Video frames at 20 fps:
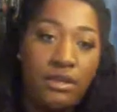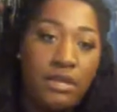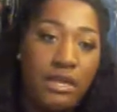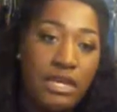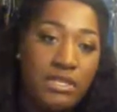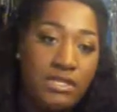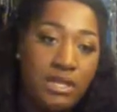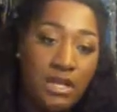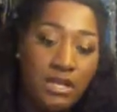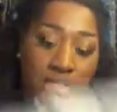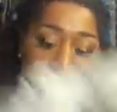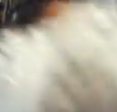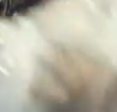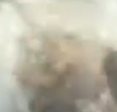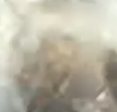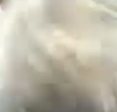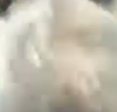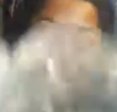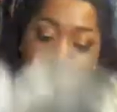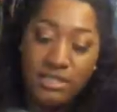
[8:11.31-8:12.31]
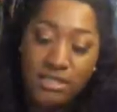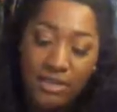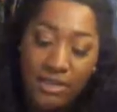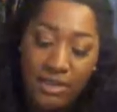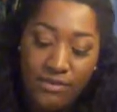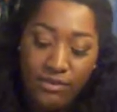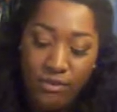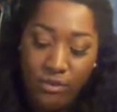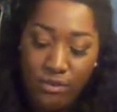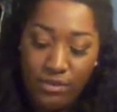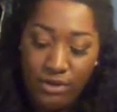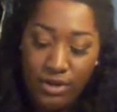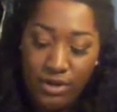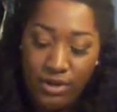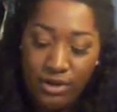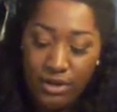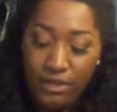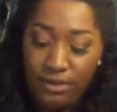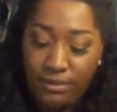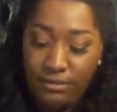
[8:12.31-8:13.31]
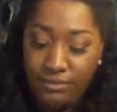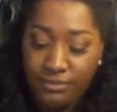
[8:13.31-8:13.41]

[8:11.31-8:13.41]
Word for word: As I can see, I still haven't worn it.